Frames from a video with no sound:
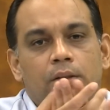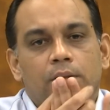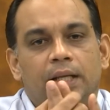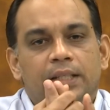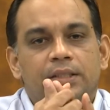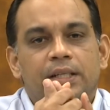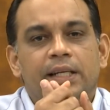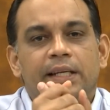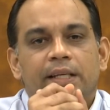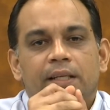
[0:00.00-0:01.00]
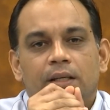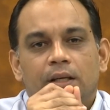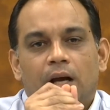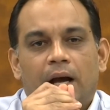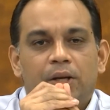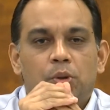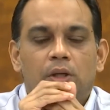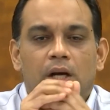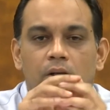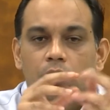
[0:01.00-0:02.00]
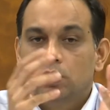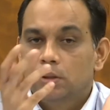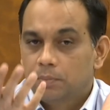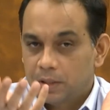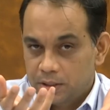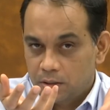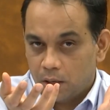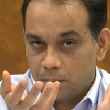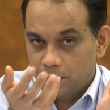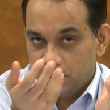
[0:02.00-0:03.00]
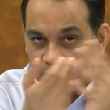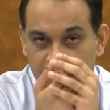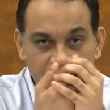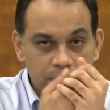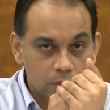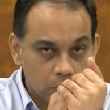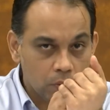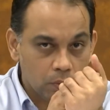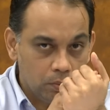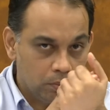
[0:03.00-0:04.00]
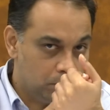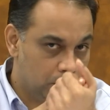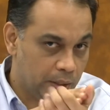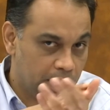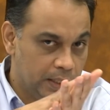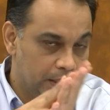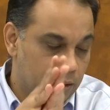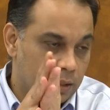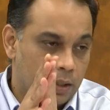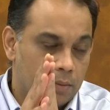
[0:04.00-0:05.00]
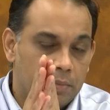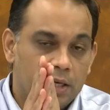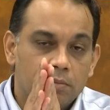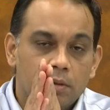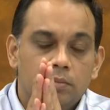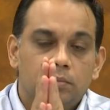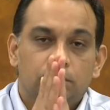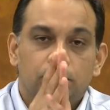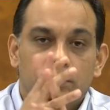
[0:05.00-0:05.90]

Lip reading: there is really, I don't control the pressure drop, then there is no really a minimum,